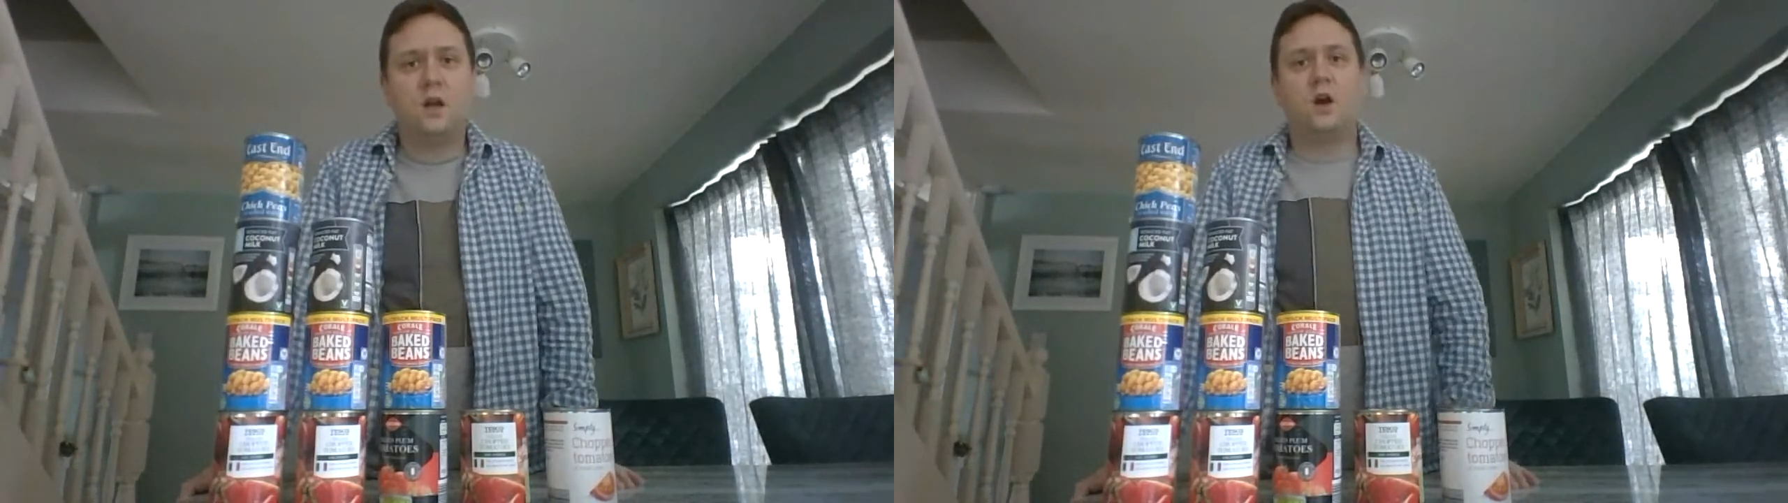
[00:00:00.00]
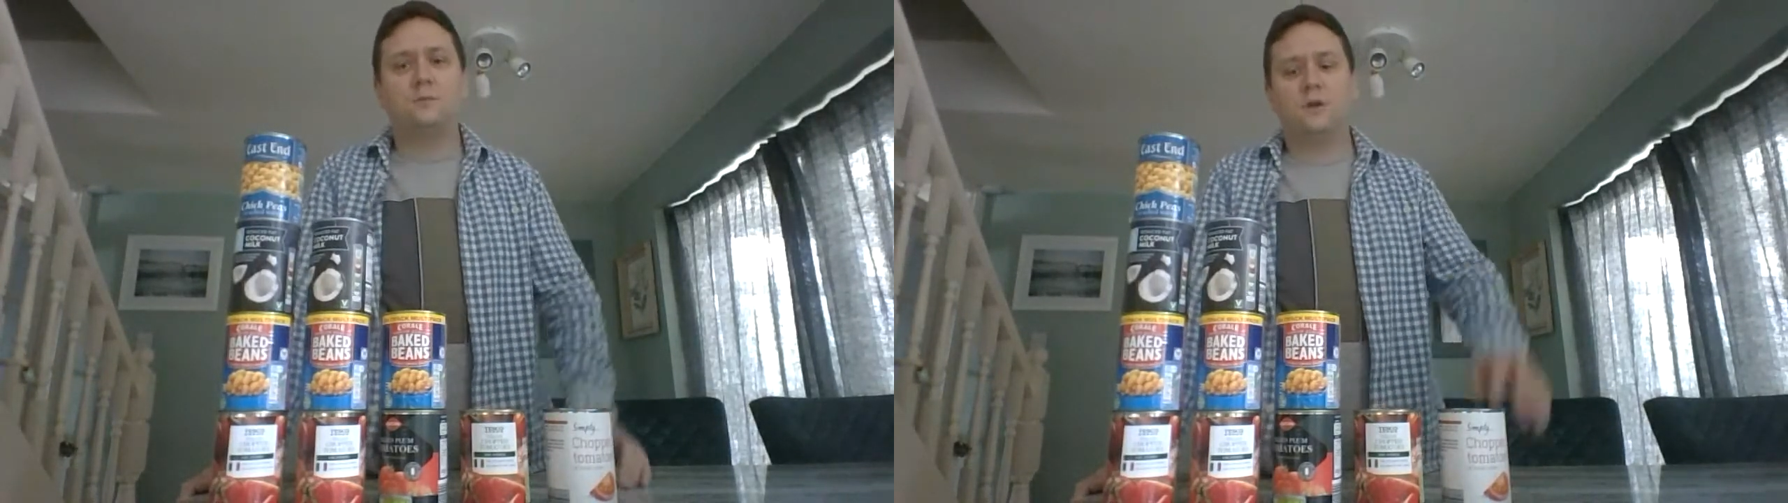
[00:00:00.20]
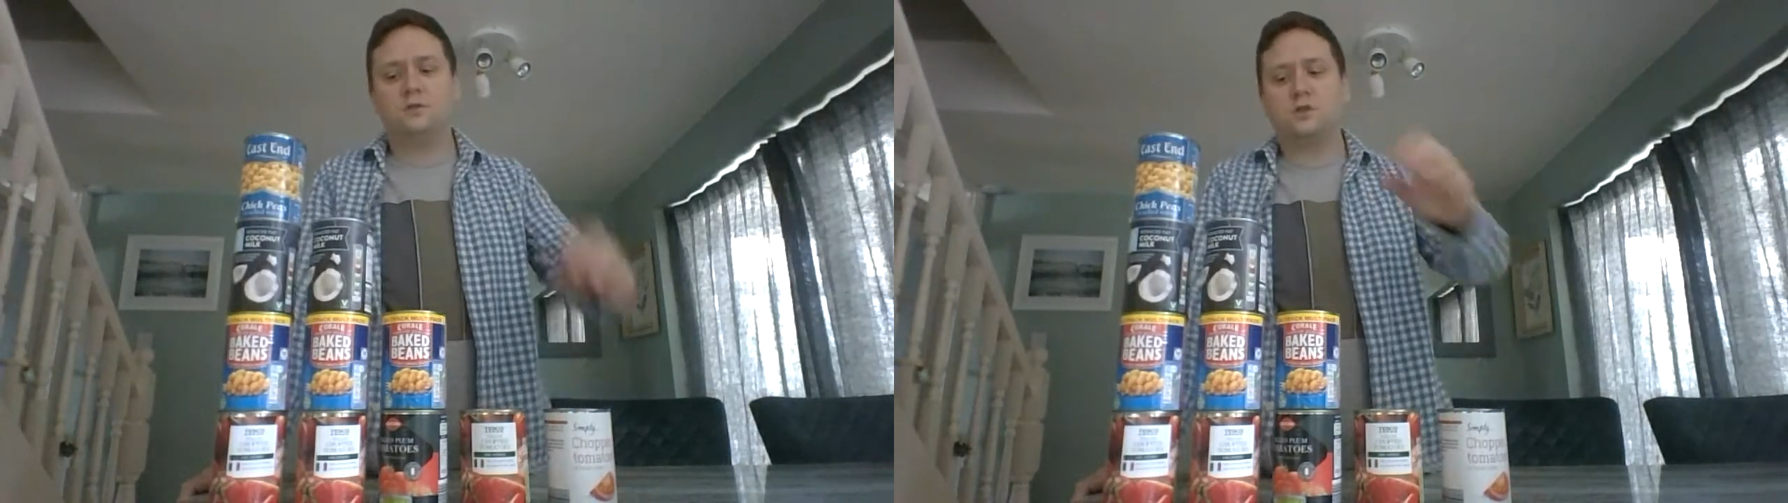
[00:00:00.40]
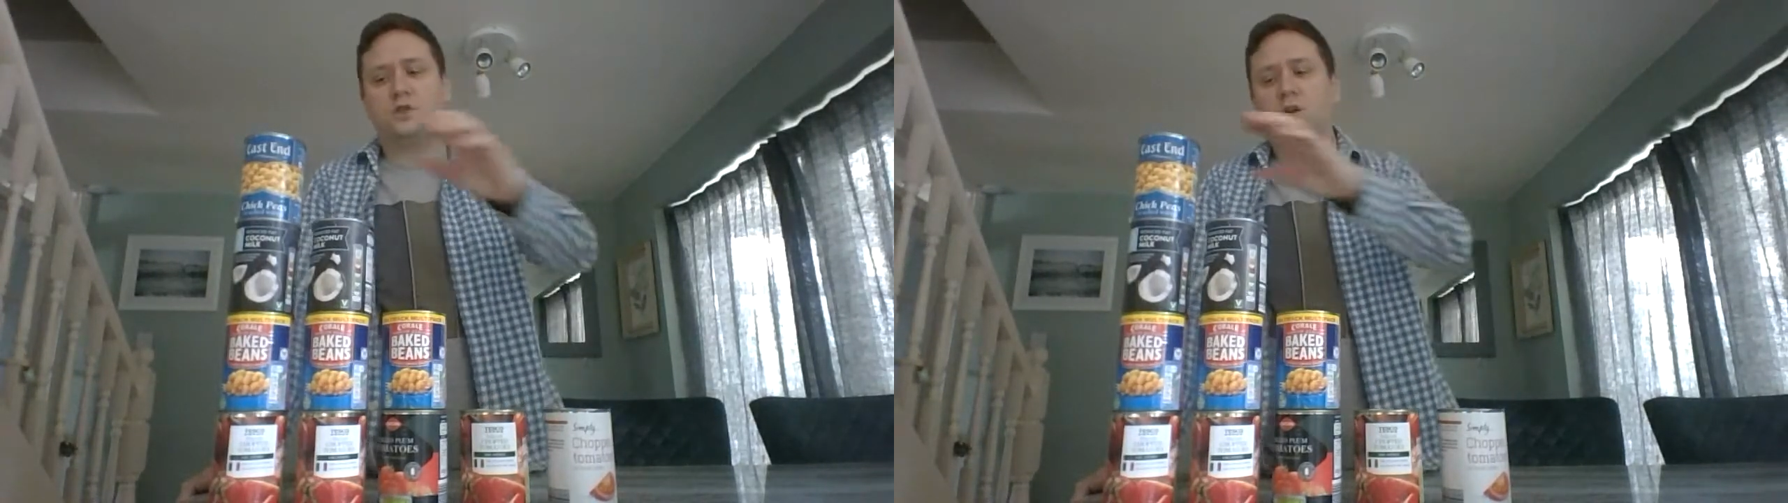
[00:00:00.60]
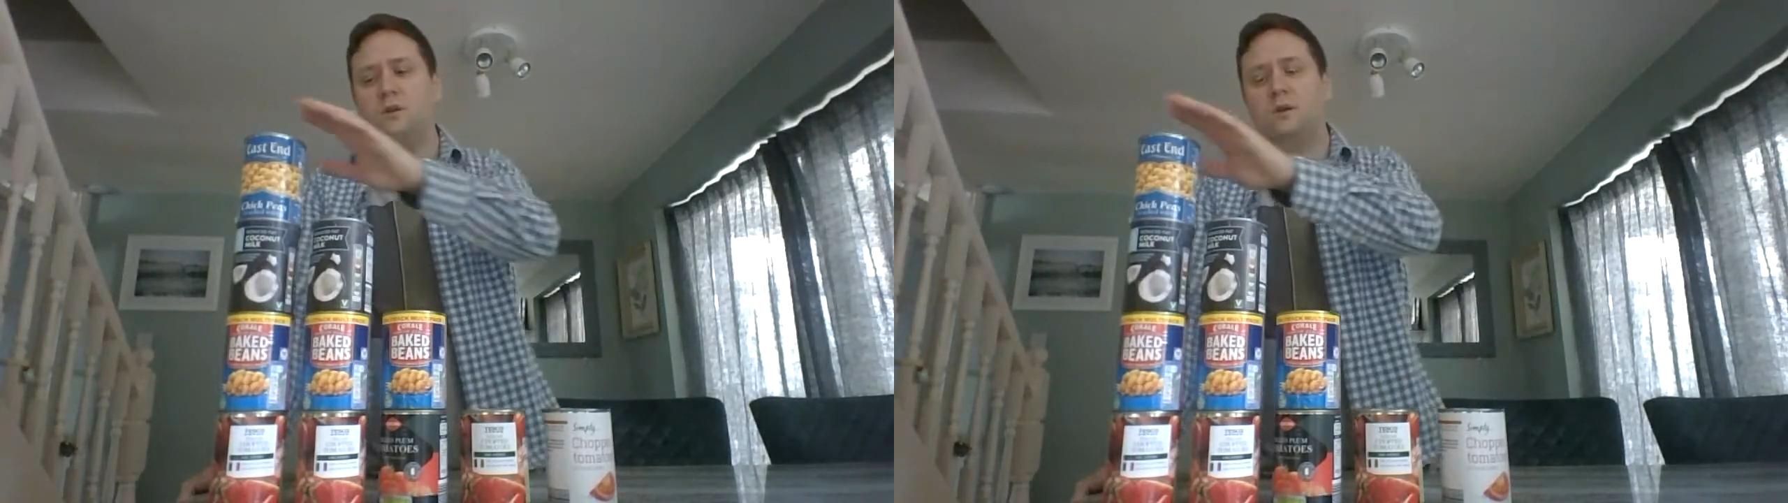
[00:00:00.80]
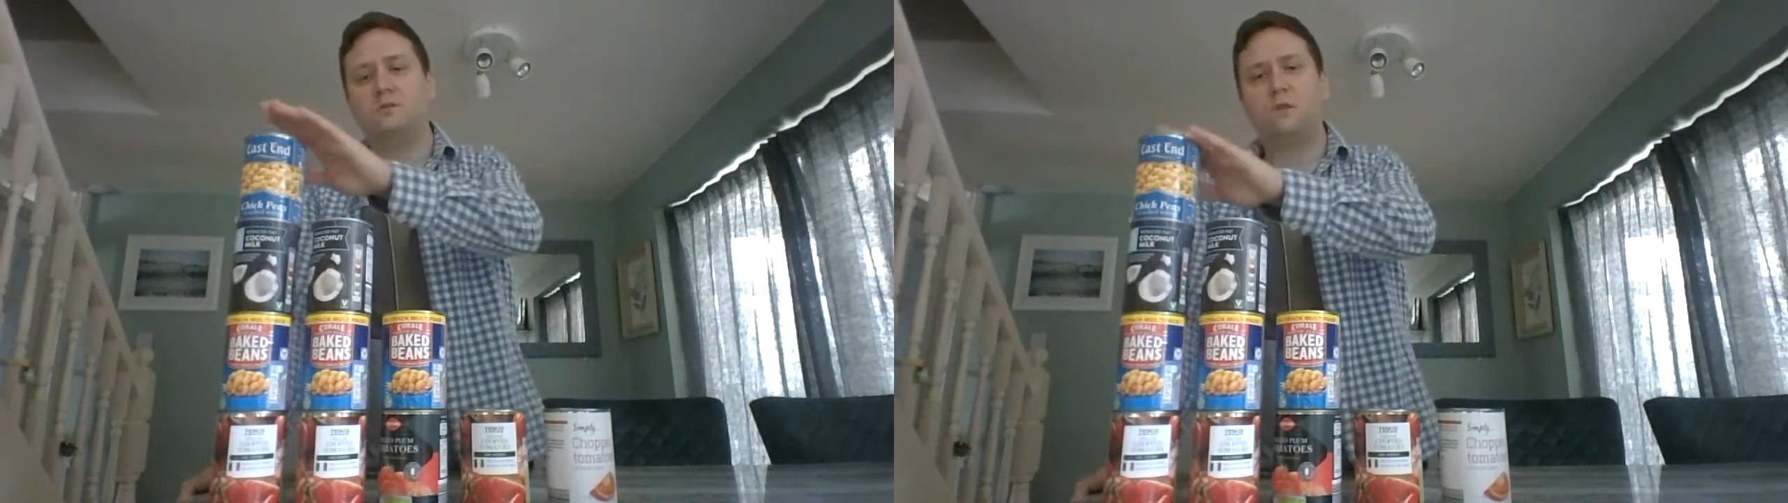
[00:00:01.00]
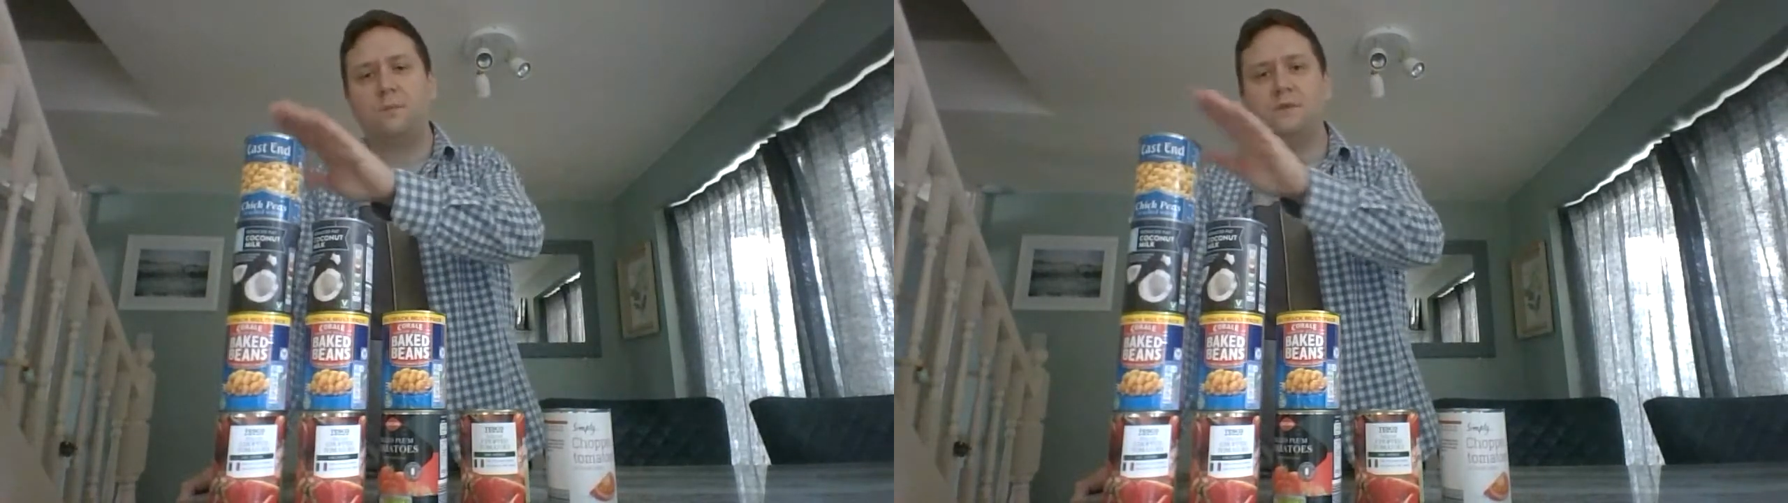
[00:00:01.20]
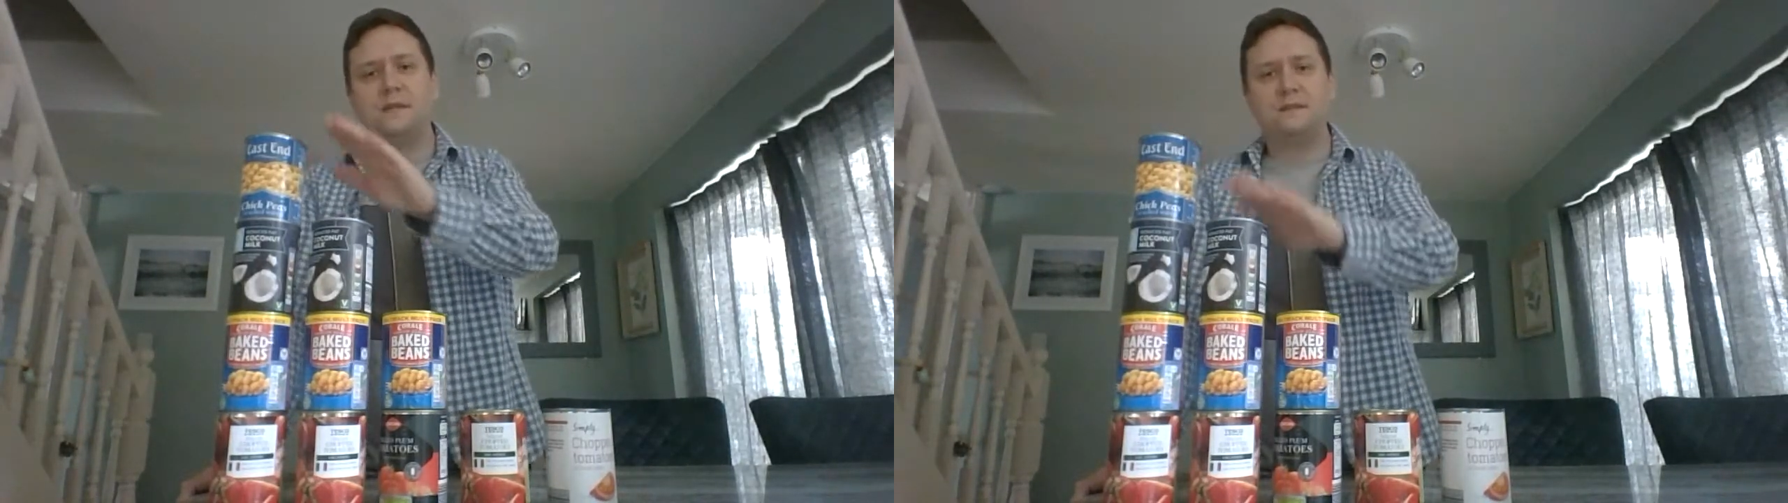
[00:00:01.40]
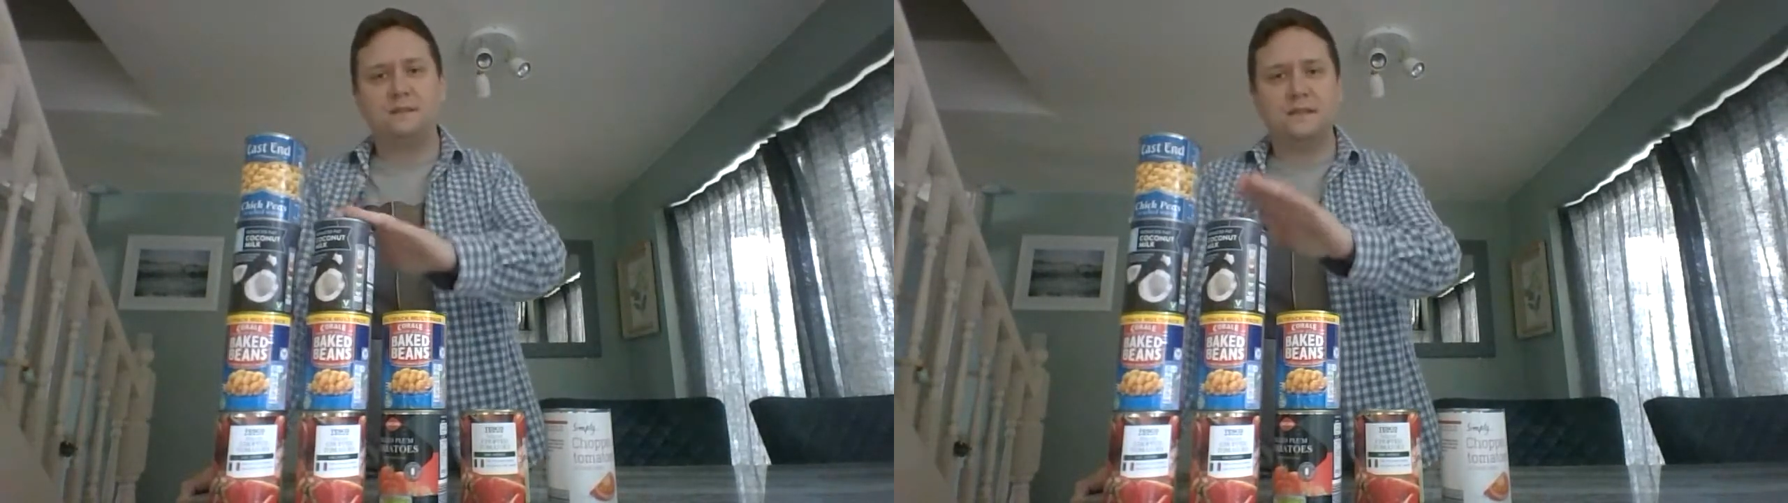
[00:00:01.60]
I'm going to show you how to represent